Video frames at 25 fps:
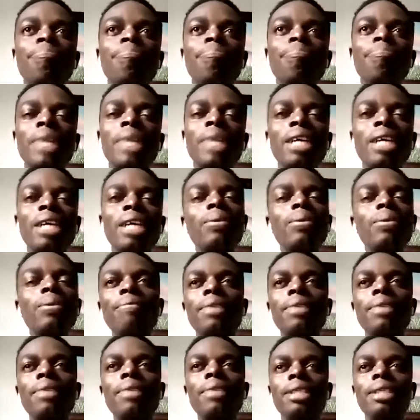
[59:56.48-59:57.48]
I don't have the
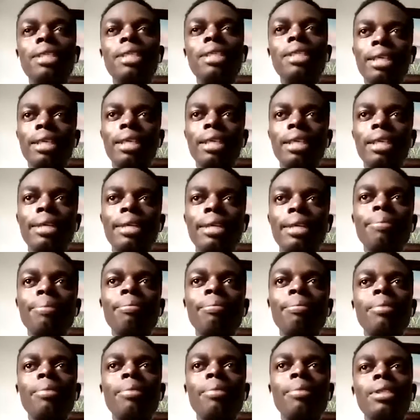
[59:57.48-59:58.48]
data here,
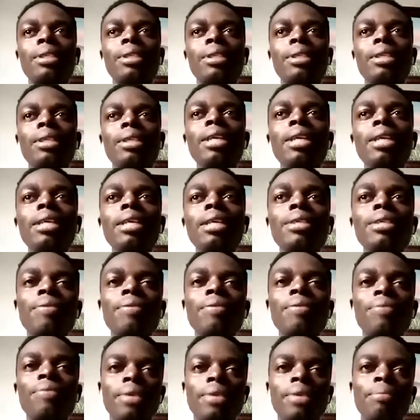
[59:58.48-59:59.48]
but ease of
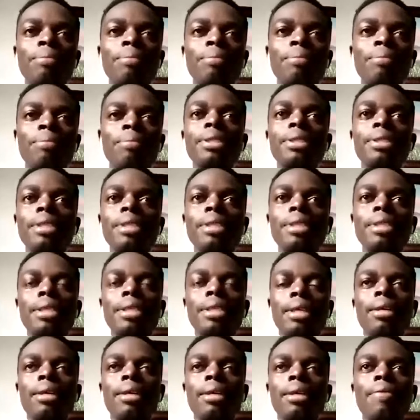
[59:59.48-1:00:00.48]
doing business
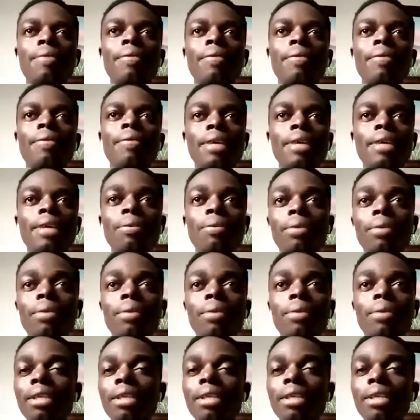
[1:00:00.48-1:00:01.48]
for everyone,
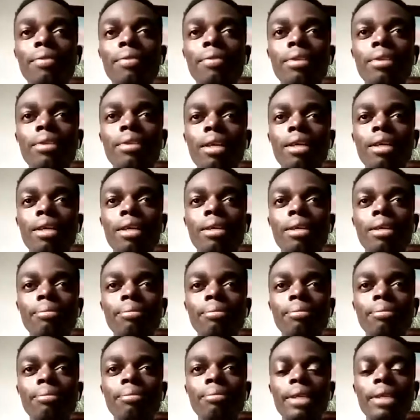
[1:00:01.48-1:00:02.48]
even
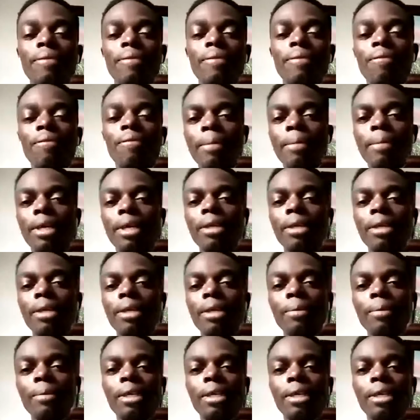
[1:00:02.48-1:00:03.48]
looking at the formal economy
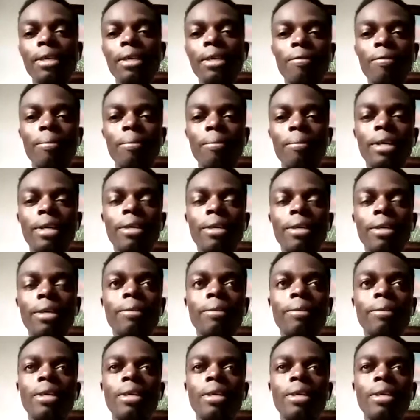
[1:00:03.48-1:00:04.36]
and informal economy,